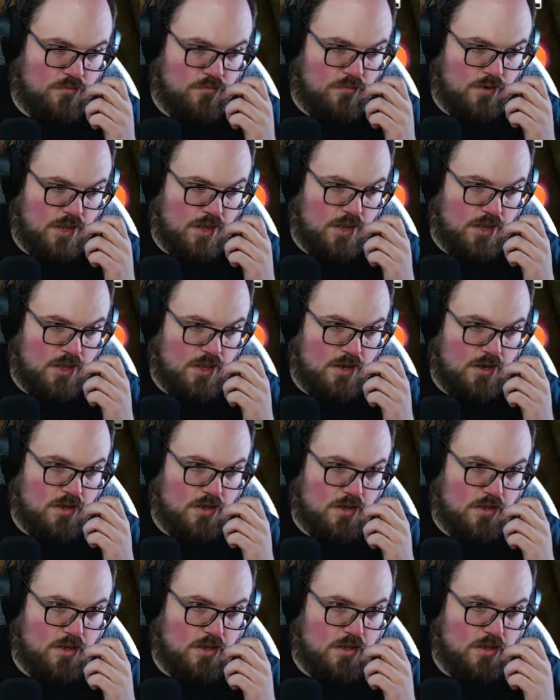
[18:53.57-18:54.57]

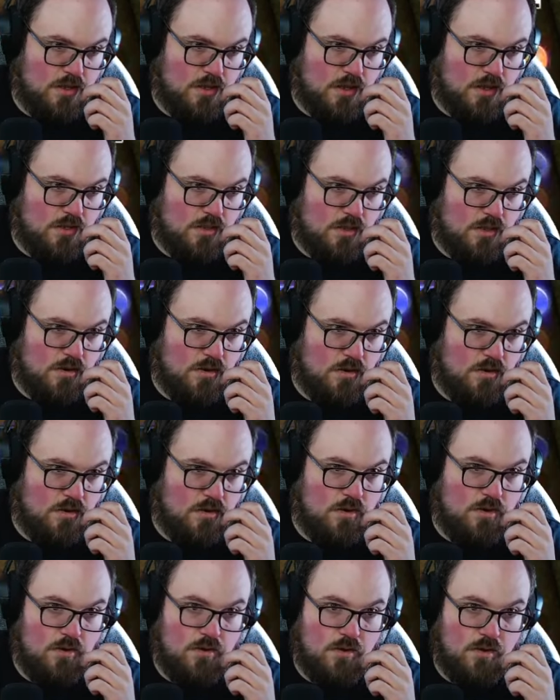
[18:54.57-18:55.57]
Red, heat the
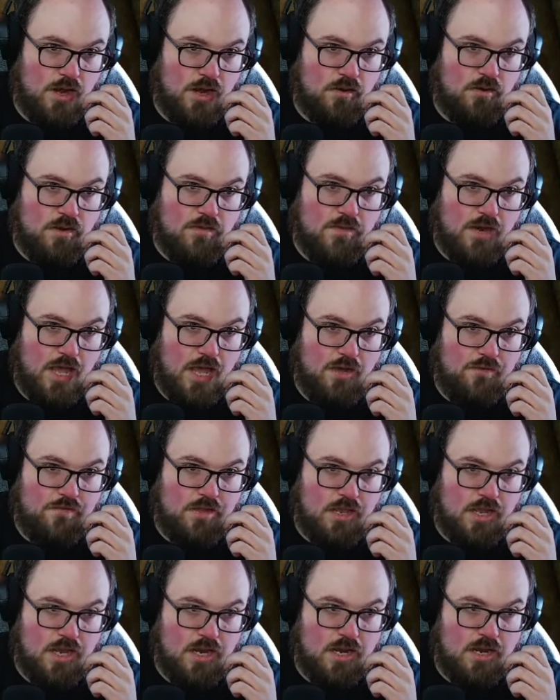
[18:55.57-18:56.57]
Uro. I don't even have
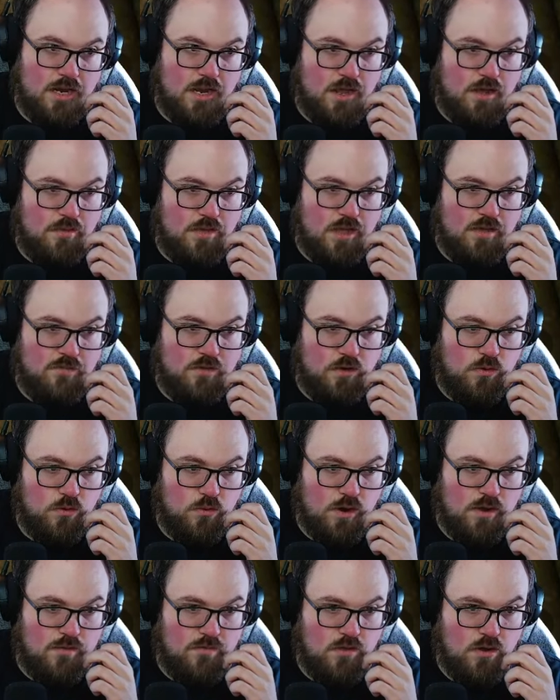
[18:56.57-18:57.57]
to eat it now. They have no
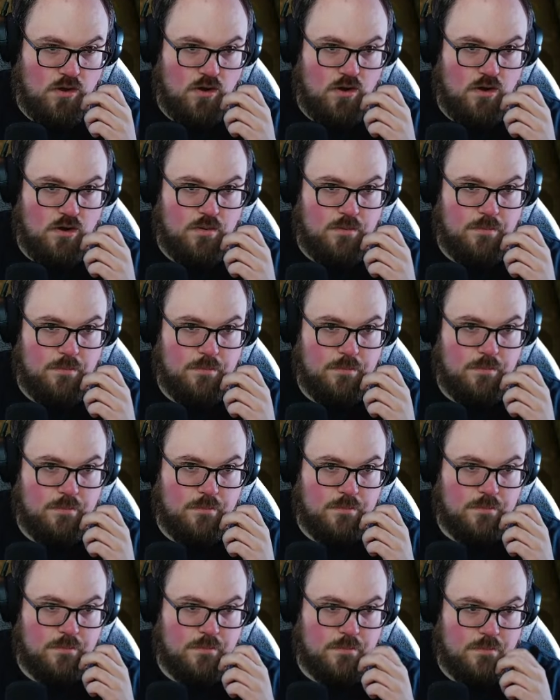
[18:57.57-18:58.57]
graveyard.
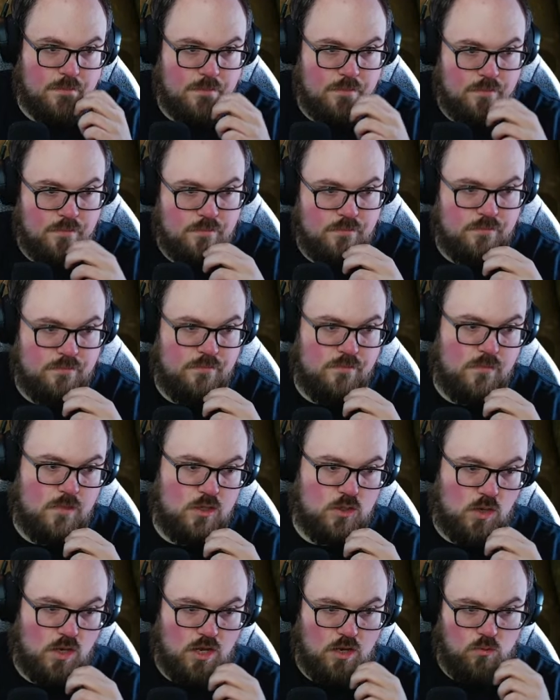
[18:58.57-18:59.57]

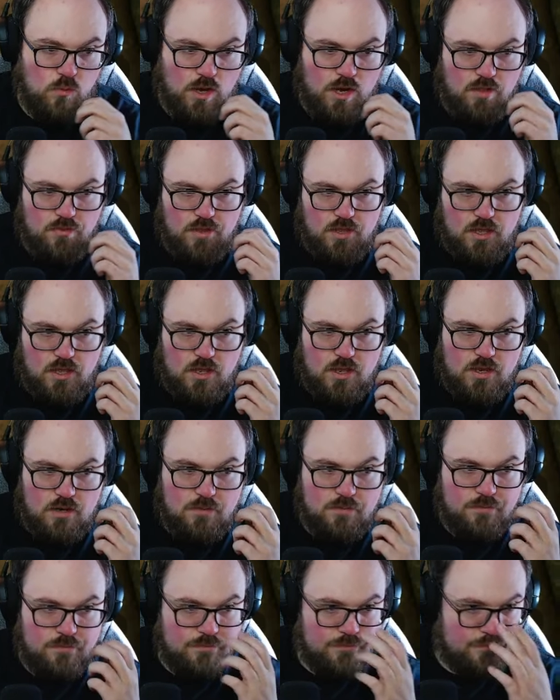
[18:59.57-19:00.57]
So I can wait on the
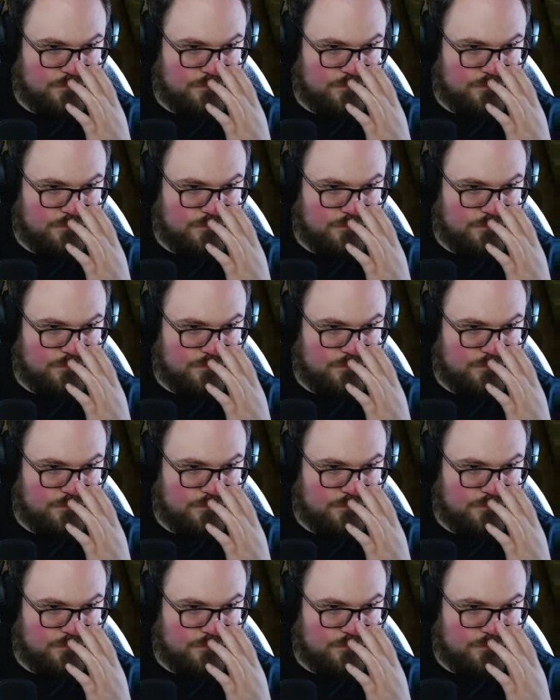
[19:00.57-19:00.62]
heat.